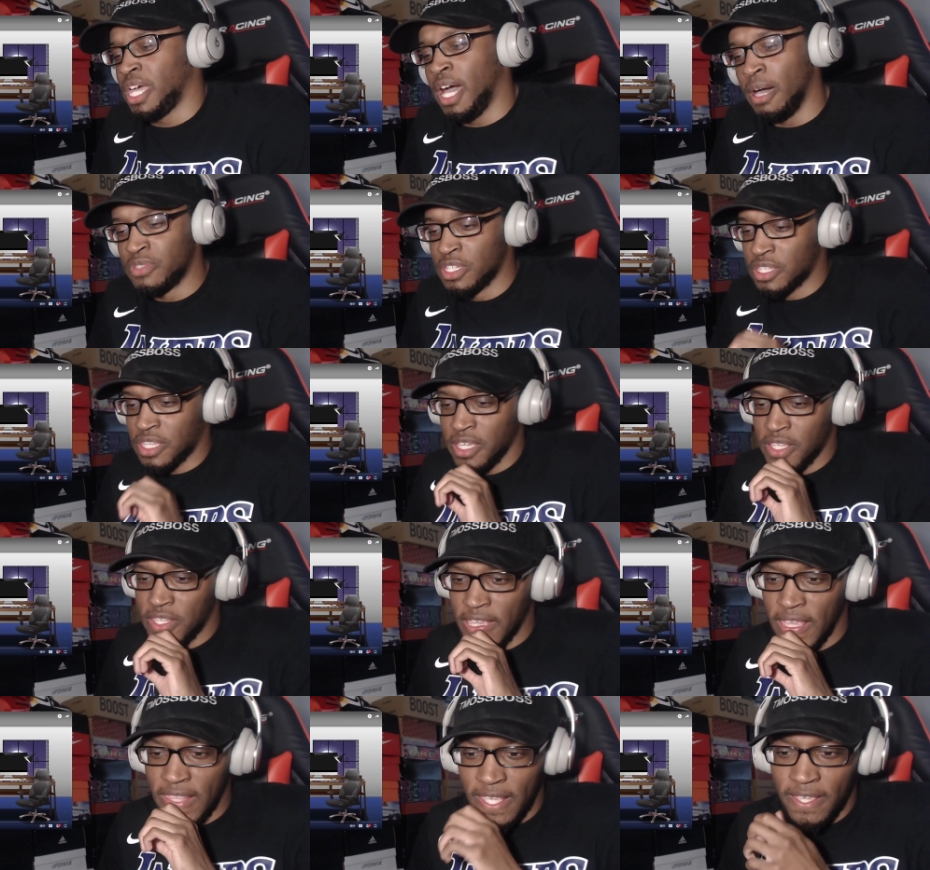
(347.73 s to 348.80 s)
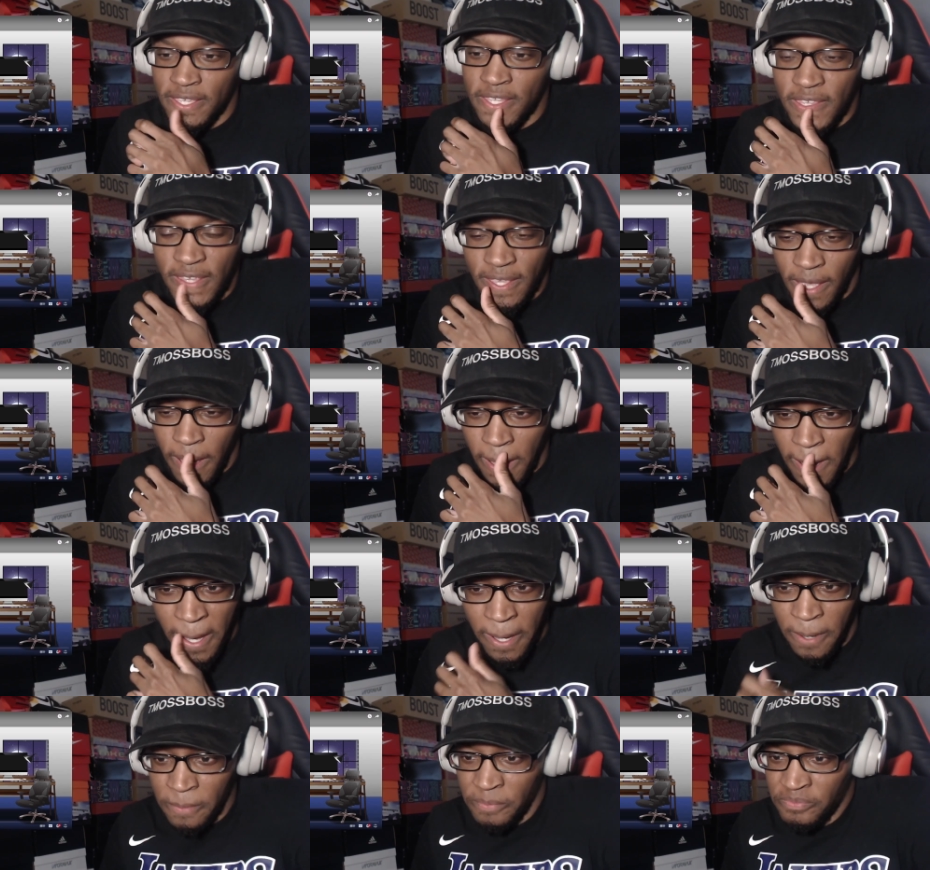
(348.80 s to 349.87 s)
I'm just gonna say this.
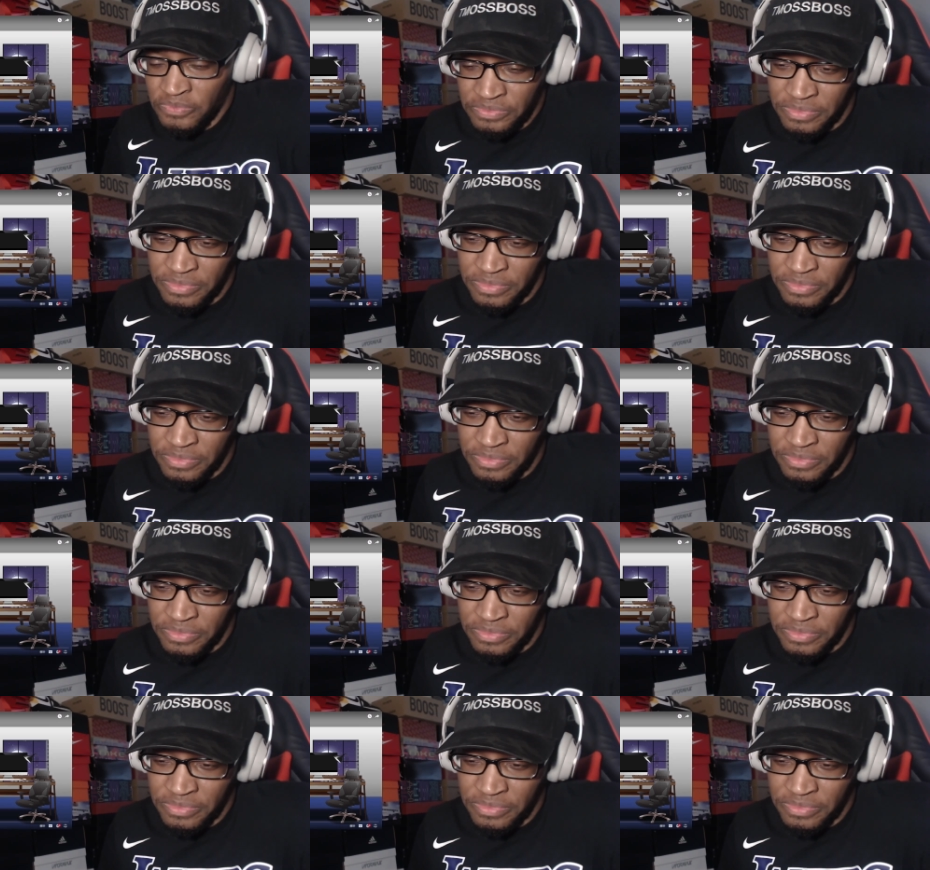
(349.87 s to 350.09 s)
Um,